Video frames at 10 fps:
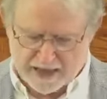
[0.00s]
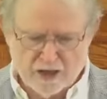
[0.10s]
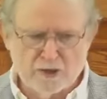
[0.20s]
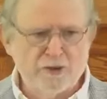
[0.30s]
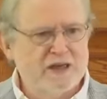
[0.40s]

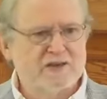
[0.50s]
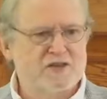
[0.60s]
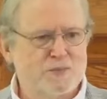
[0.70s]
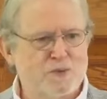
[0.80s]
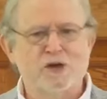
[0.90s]

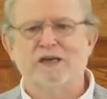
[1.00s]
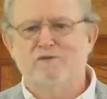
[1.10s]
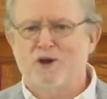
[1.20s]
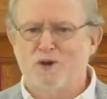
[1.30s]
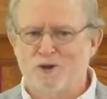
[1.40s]
including some
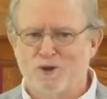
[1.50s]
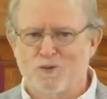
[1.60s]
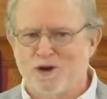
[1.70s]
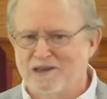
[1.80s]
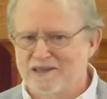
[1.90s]
pretty
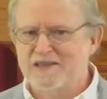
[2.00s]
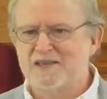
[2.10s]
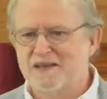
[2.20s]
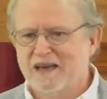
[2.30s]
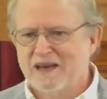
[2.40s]
vulgar
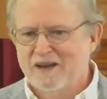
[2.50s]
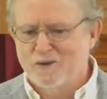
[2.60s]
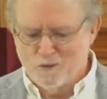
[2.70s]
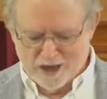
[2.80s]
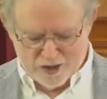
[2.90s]
ones,
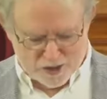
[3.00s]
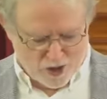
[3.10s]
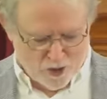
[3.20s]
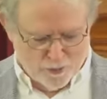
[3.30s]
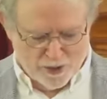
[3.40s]

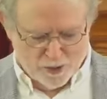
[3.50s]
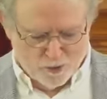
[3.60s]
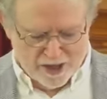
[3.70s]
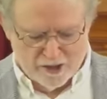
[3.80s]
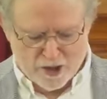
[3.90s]
which open a
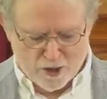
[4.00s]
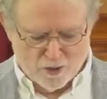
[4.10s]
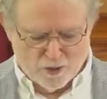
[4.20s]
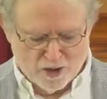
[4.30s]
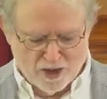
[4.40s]

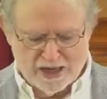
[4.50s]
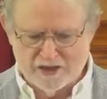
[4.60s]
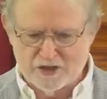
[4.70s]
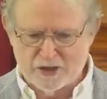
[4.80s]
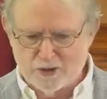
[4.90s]
window
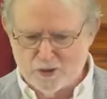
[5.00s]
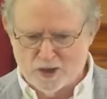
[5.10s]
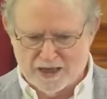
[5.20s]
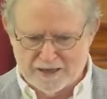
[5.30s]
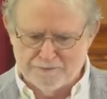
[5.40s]
into